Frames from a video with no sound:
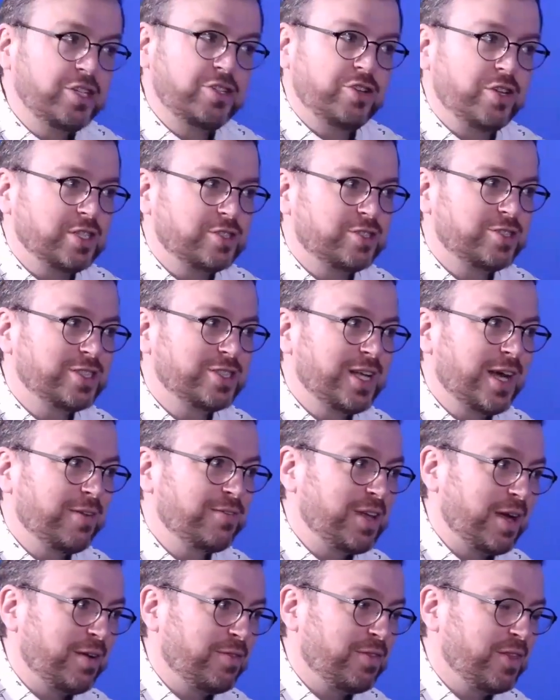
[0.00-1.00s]
drinks doesn't have to
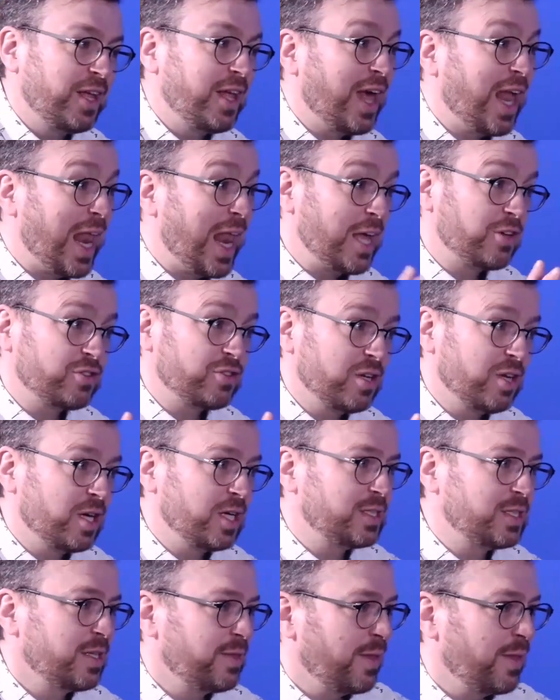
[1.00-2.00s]
have the
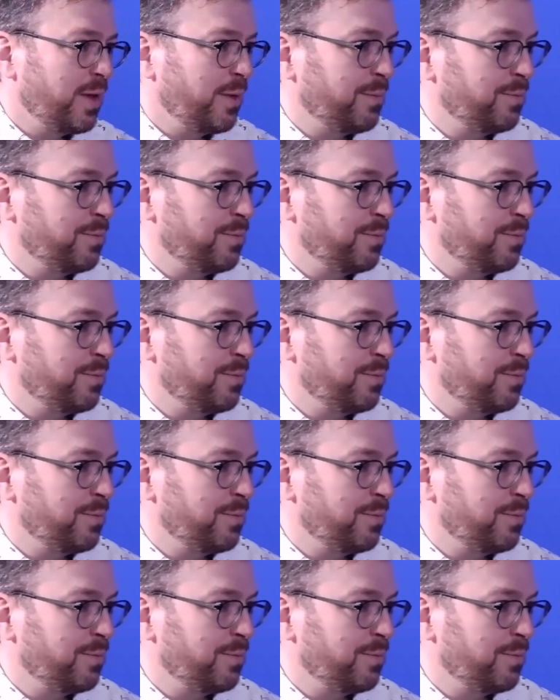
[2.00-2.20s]
electrolytes in.